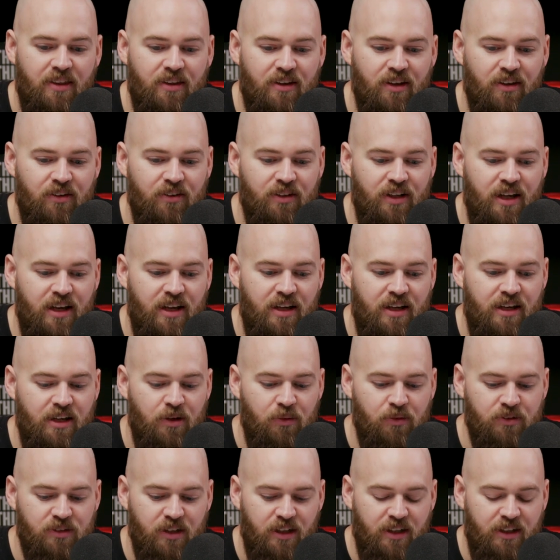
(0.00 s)
the other day. He
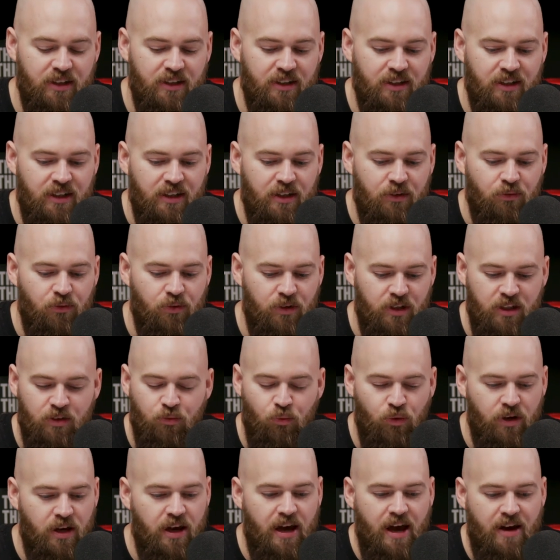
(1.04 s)
was like,
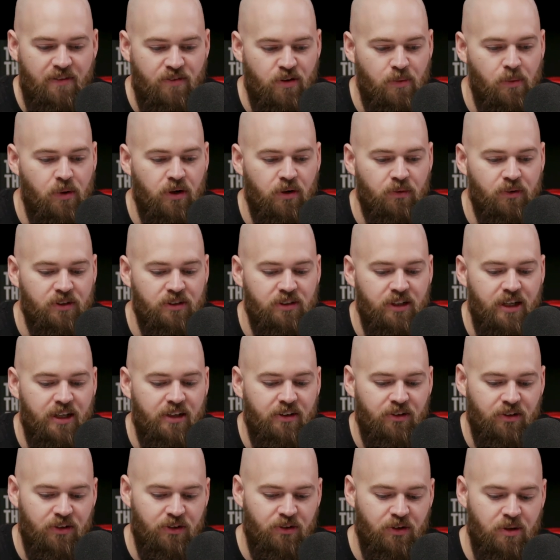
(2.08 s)
we have him on a
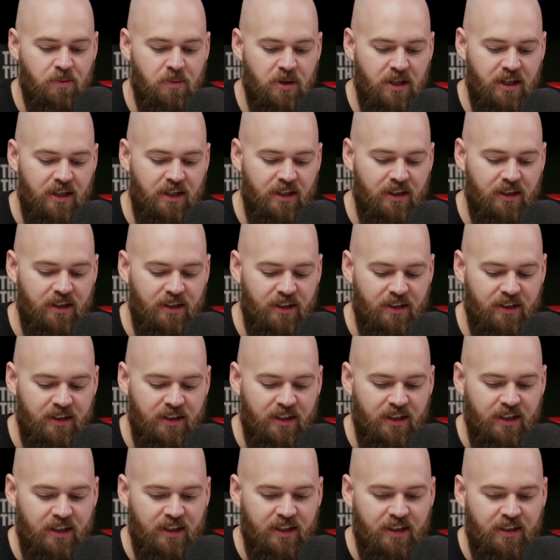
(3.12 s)
retainer agreement. And
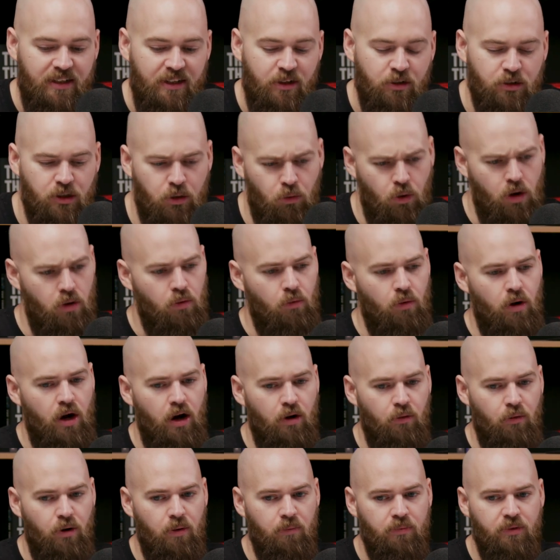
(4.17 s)
he was like,
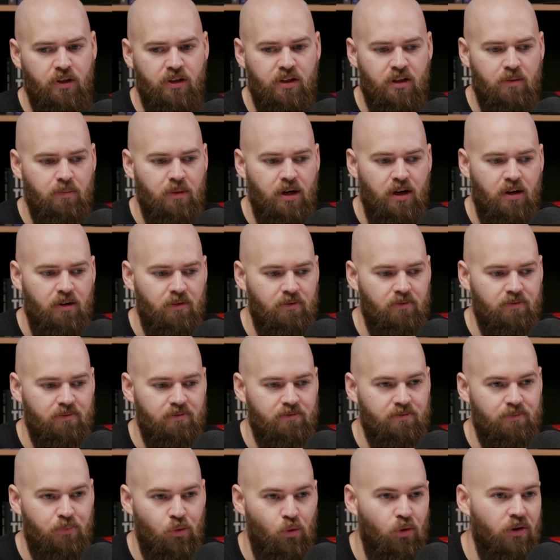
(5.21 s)
well, I'm thinking about
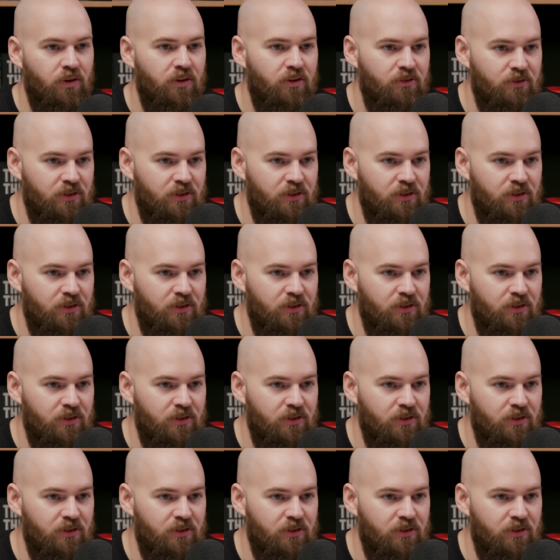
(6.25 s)
pulling the